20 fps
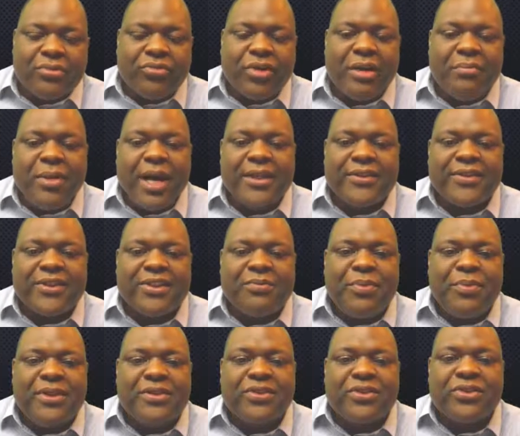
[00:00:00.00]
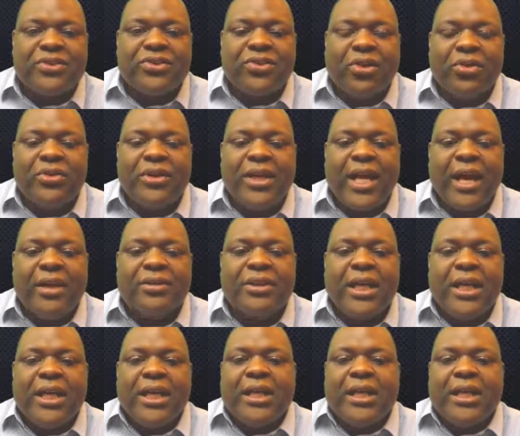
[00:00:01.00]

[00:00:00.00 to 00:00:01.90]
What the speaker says: rent minus expenses, turned out